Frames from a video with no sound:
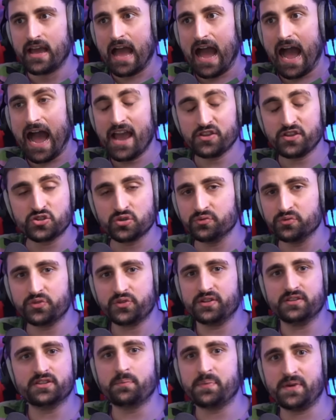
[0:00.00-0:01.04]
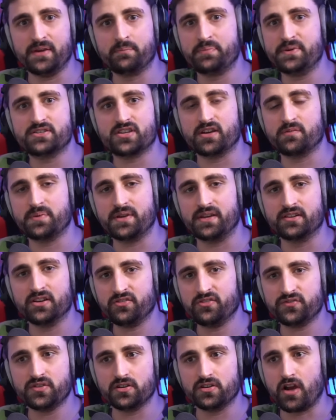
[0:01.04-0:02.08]
I don't think the BMPs are being
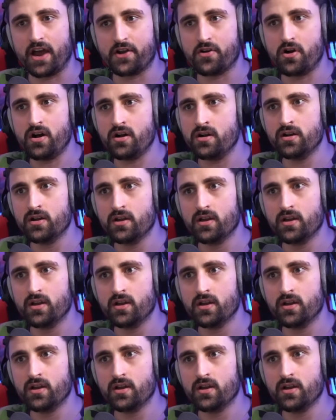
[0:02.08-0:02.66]
nerfed here at all.